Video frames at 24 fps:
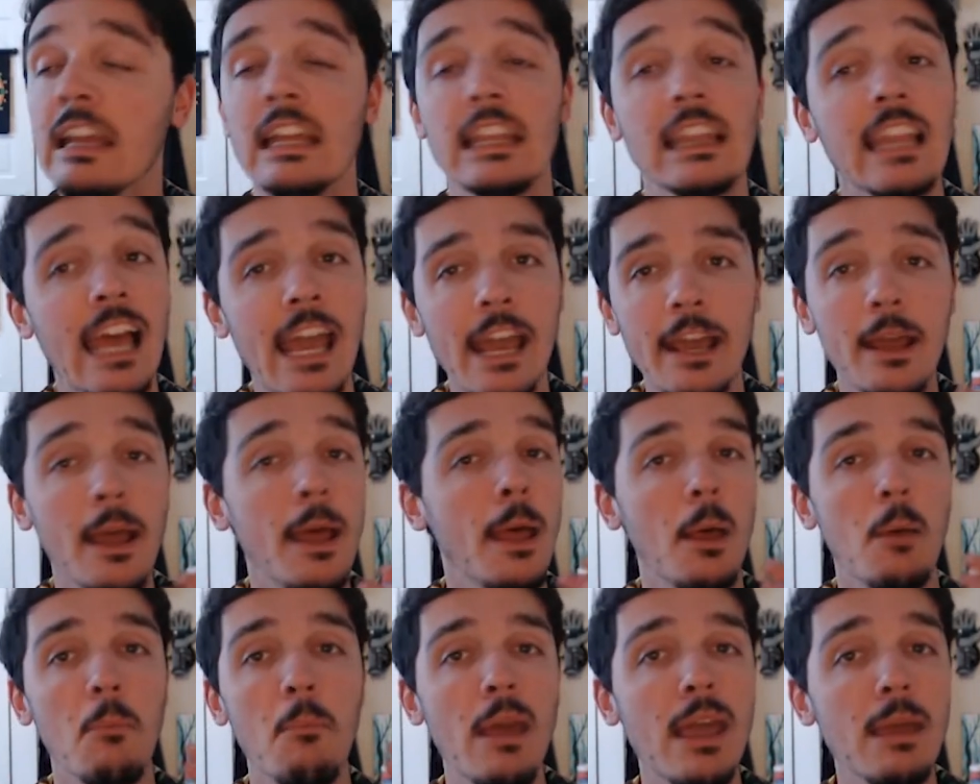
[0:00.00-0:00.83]
Like,
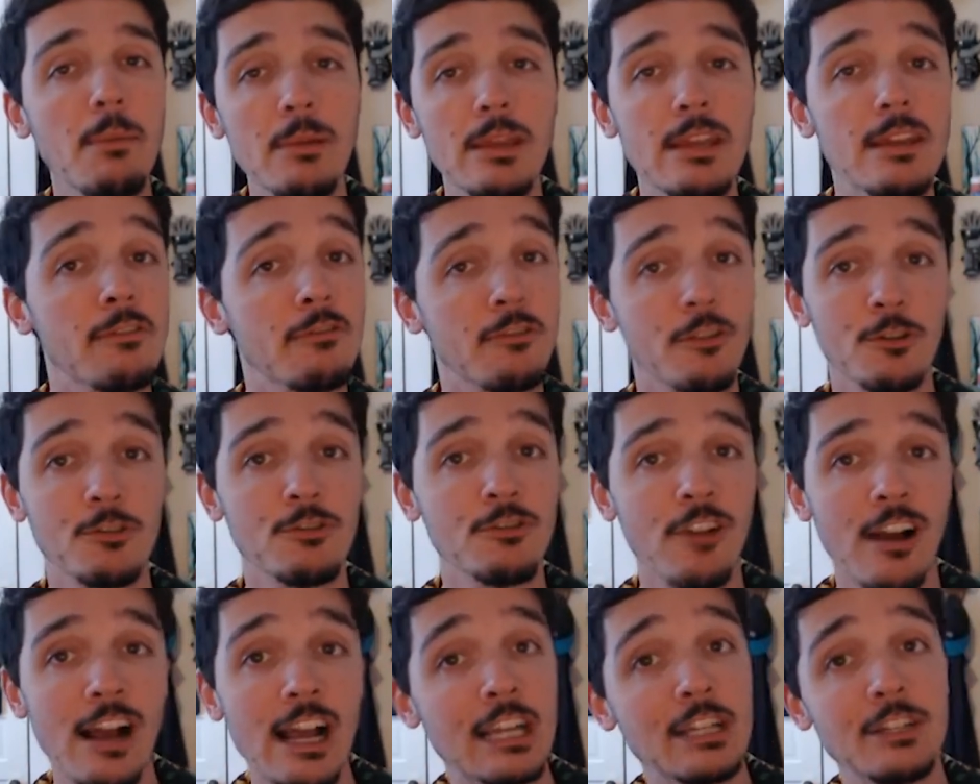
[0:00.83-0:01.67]
maybe if you're
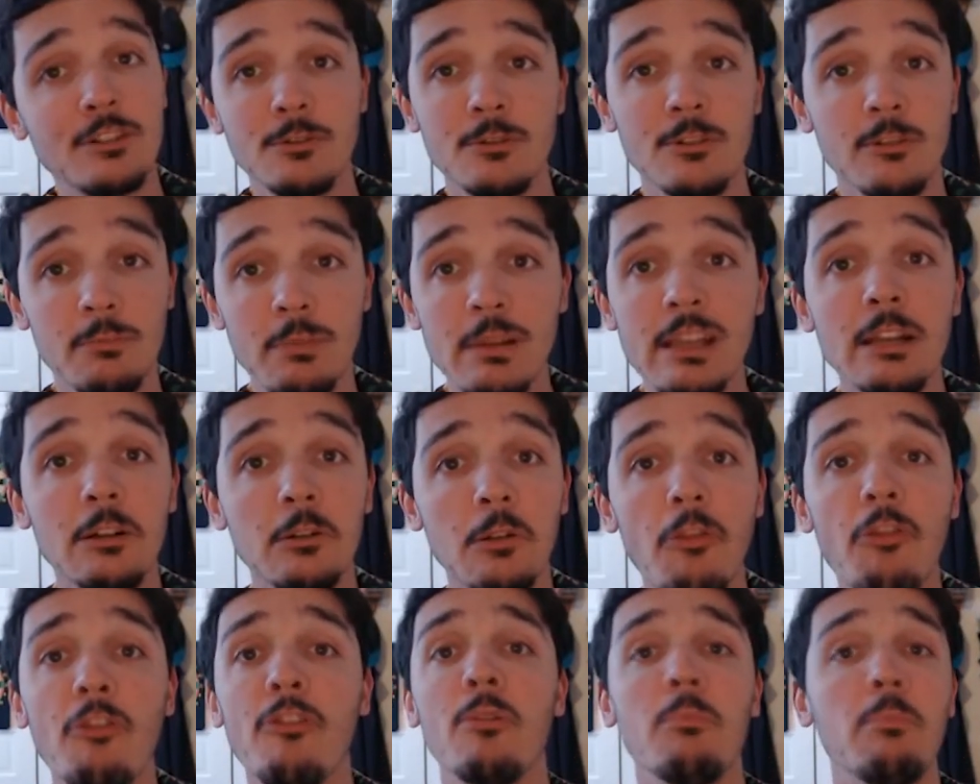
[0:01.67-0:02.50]
trying to
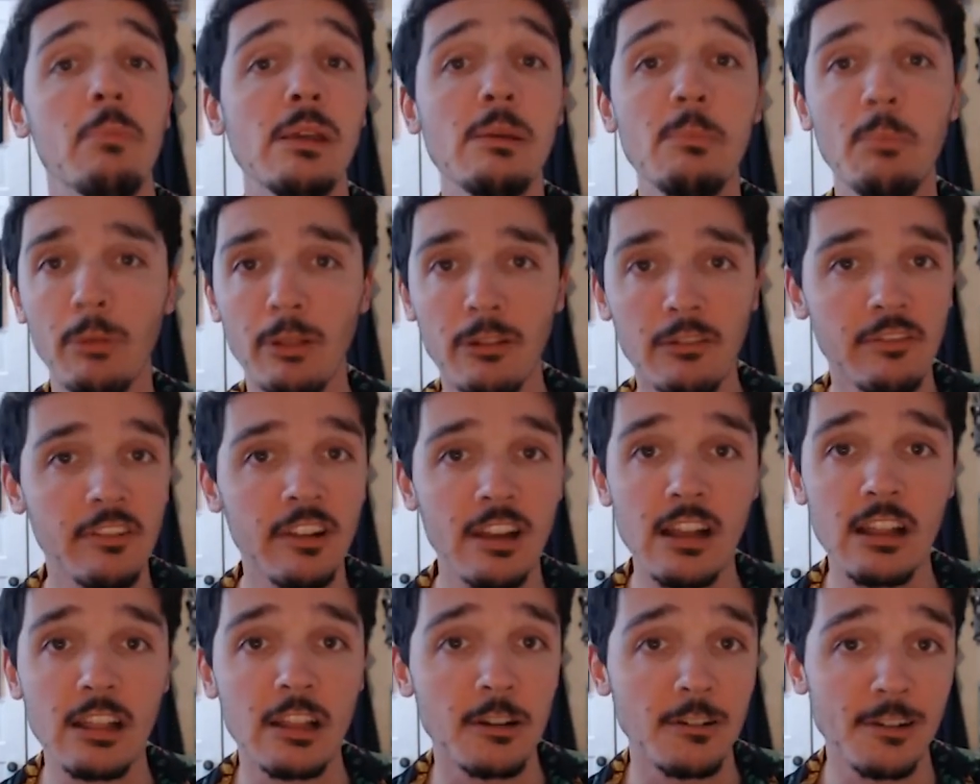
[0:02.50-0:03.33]
appeal to people of
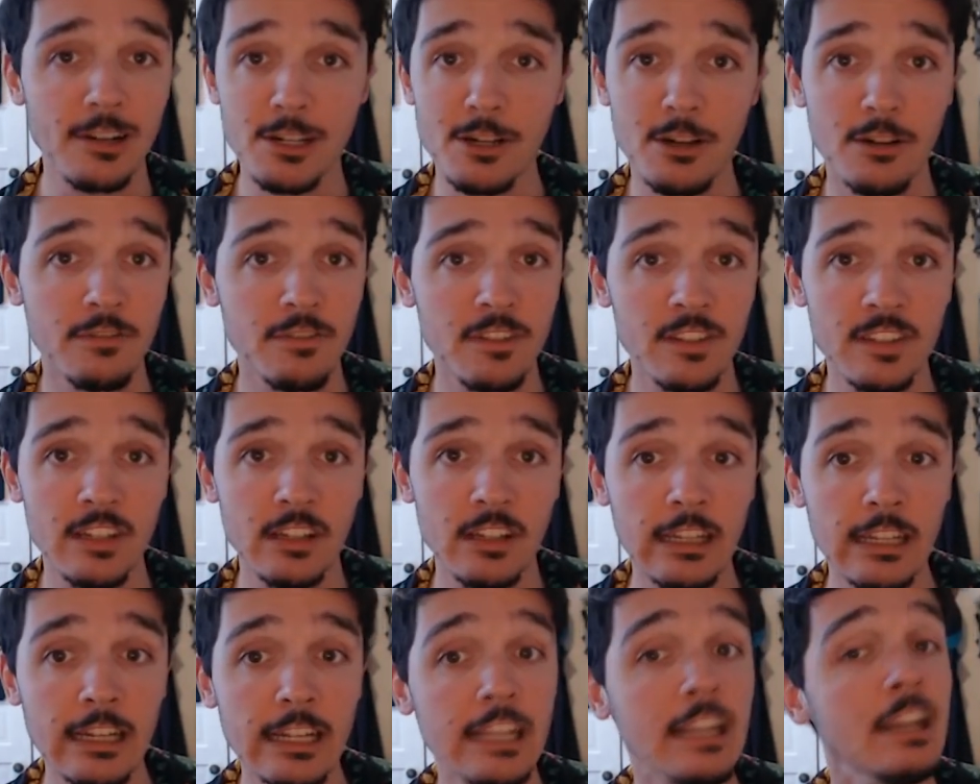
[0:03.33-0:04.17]
color in your
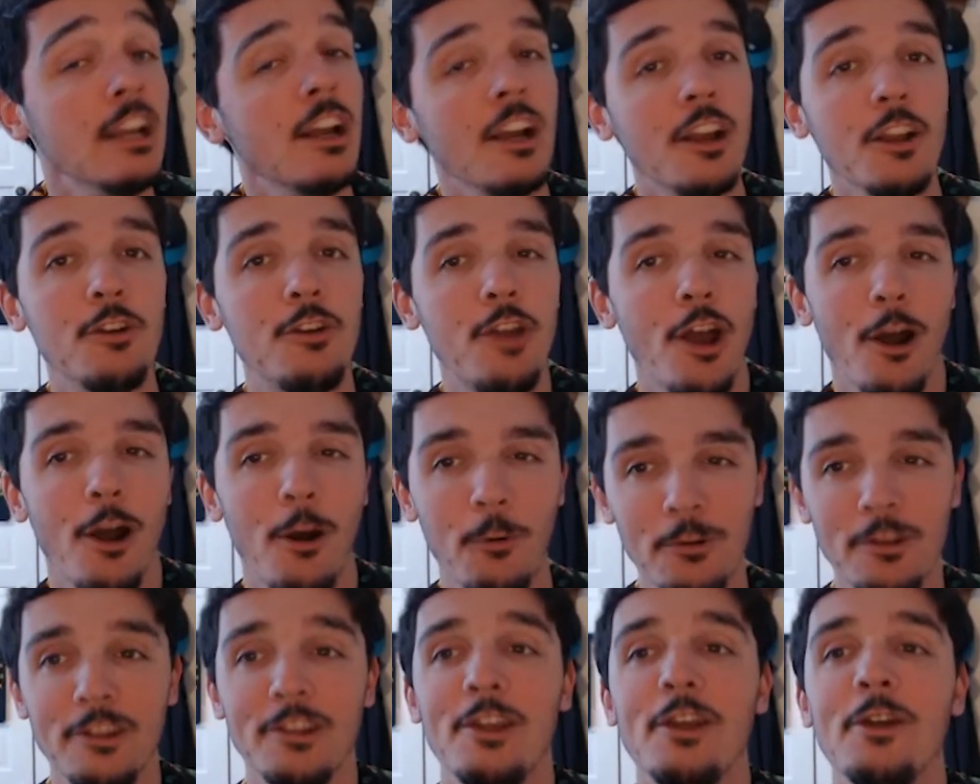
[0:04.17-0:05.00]
facility,
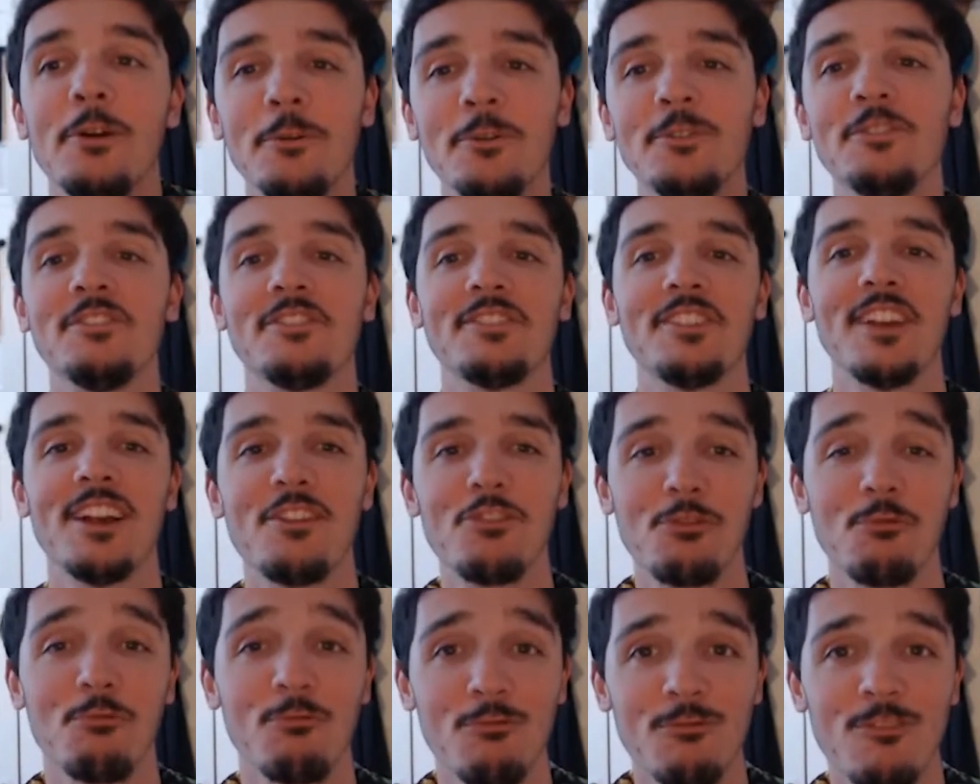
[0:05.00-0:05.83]
don't use
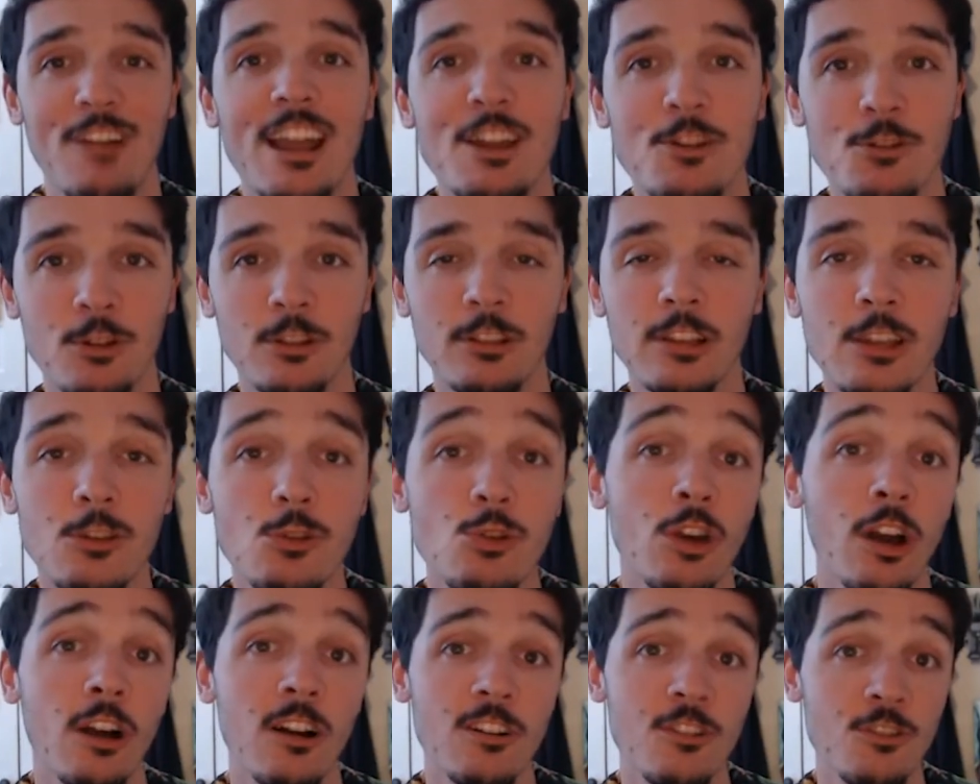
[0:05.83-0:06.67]
such racially
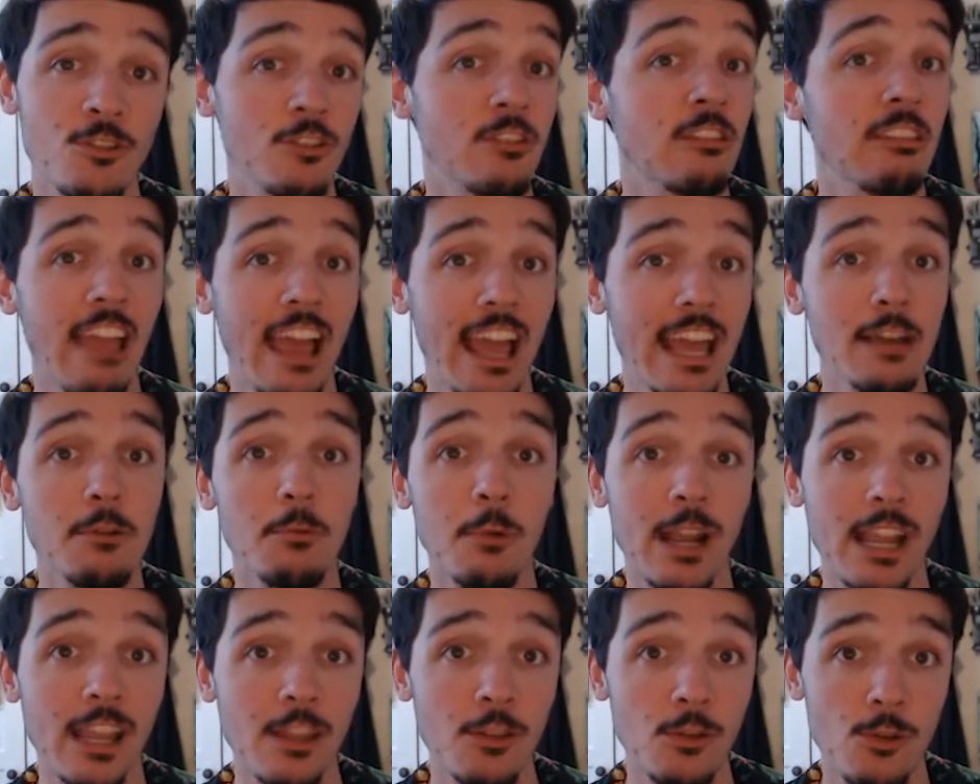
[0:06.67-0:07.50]
charged
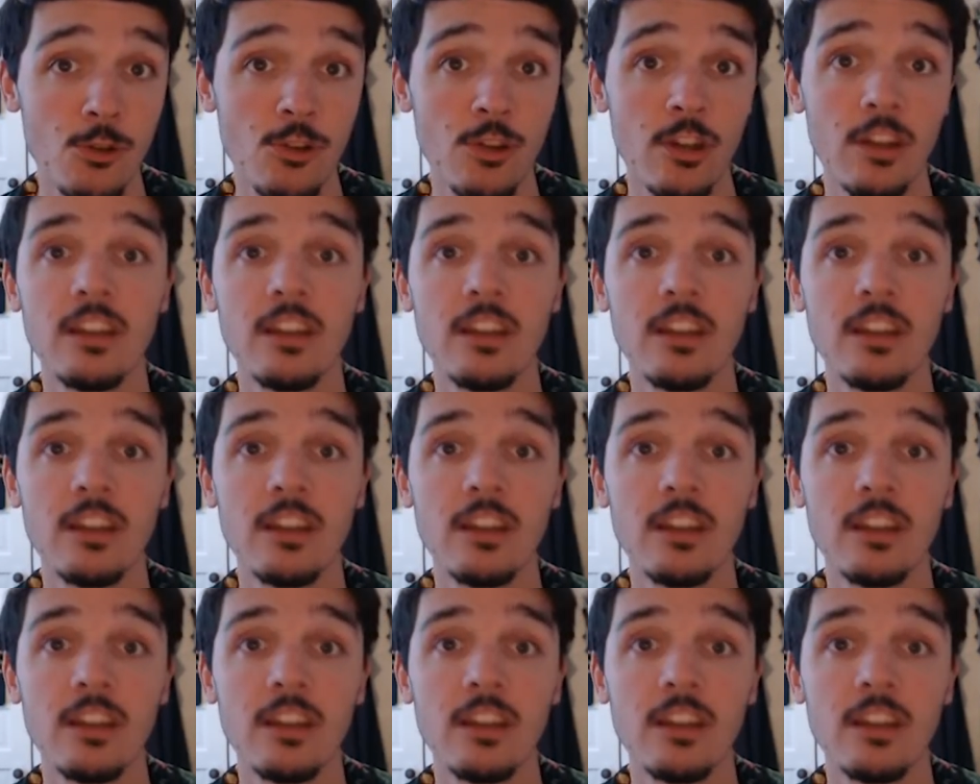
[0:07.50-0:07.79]
language.